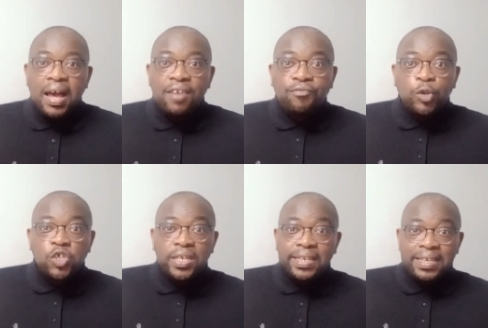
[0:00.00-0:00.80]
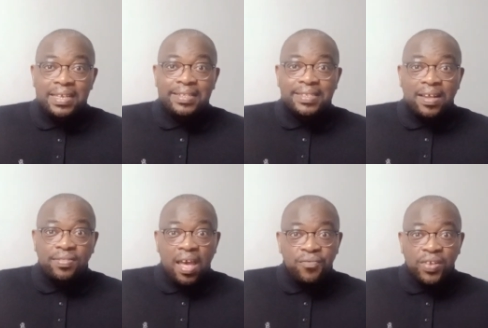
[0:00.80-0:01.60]
Unfortunately, in
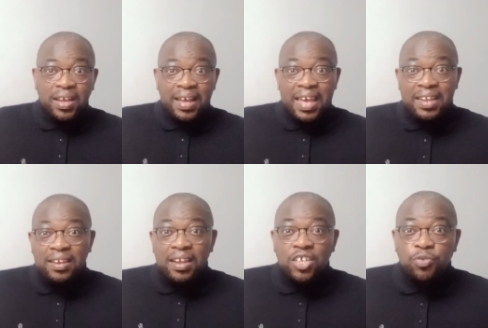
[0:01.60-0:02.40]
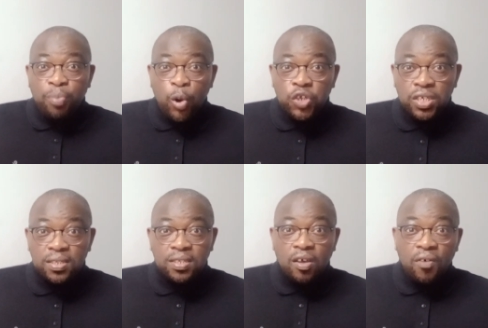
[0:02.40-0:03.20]
South Africa and large
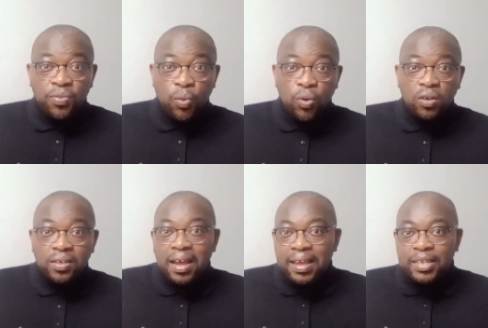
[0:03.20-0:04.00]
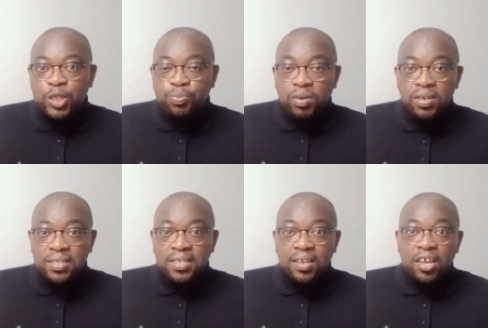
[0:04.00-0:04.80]
portions of the world are
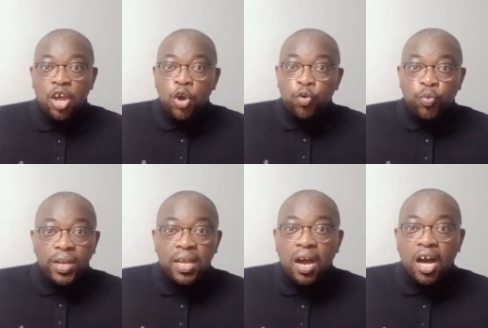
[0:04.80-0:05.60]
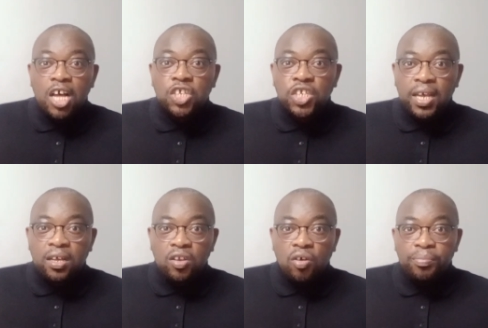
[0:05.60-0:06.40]
experiencing really harsh
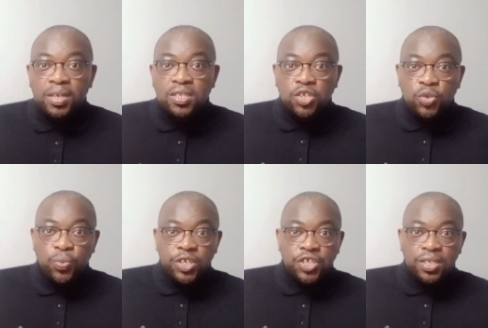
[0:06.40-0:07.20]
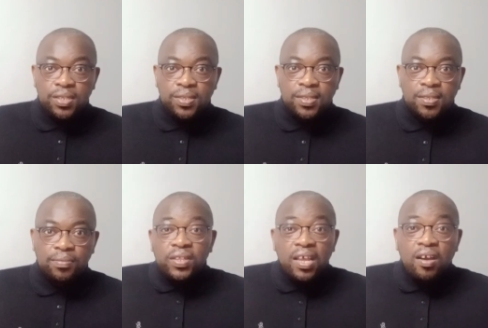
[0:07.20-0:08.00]
economic situations.
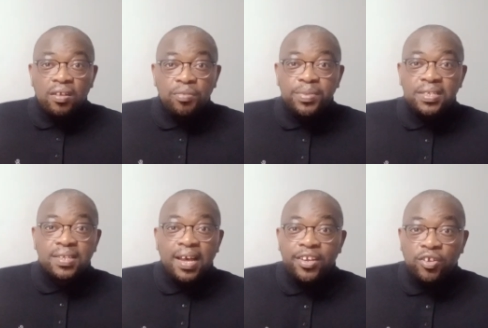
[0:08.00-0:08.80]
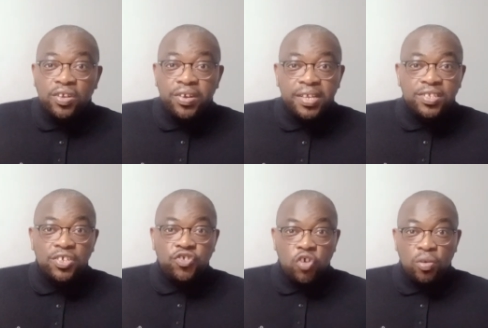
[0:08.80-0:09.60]
So the economies are not
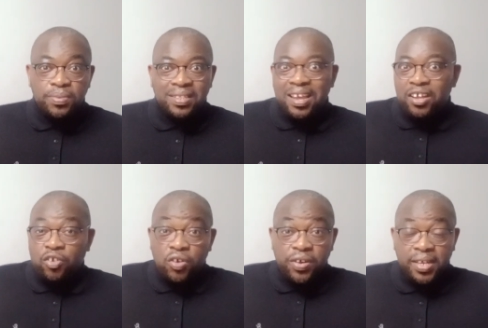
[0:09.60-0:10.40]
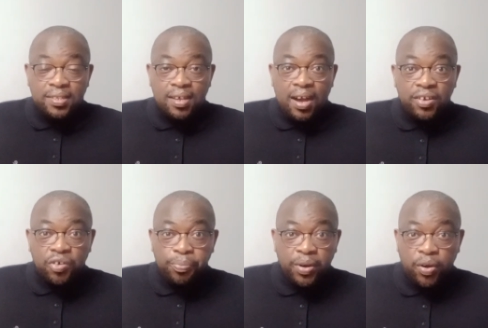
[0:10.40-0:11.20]
creating jobs, they are not creating
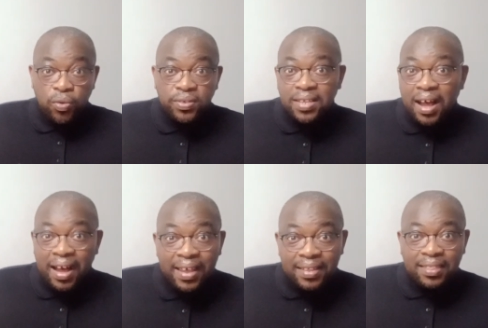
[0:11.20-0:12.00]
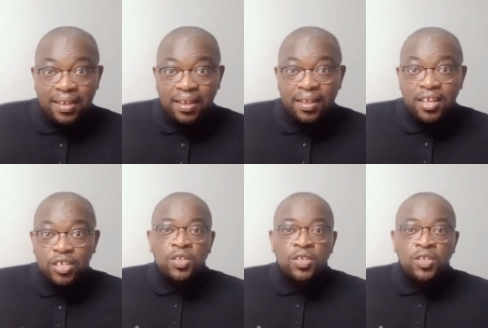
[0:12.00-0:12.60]
entrepreneurs either.